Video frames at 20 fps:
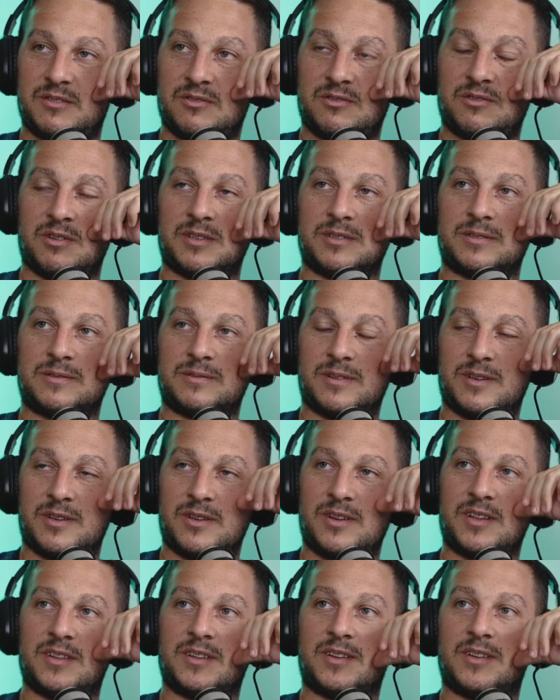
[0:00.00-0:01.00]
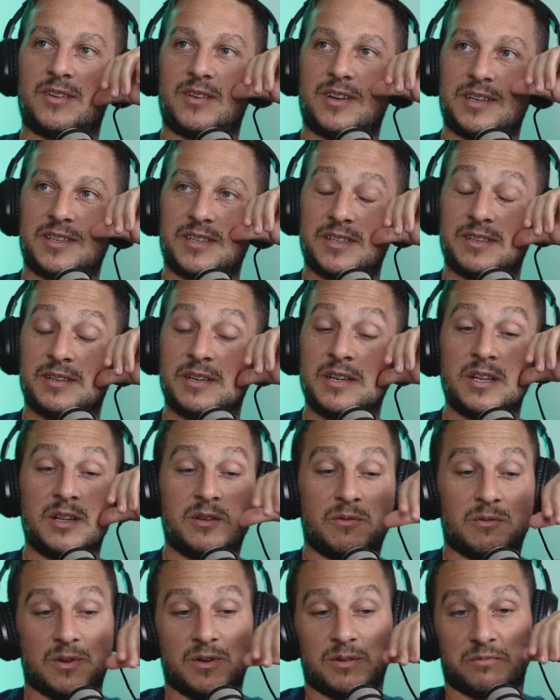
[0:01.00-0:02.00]
Nice. I like it.
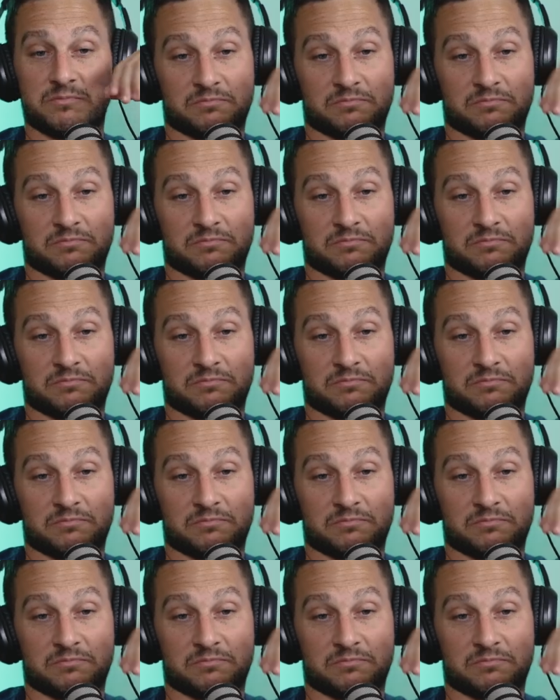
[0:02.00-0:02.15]
Oh.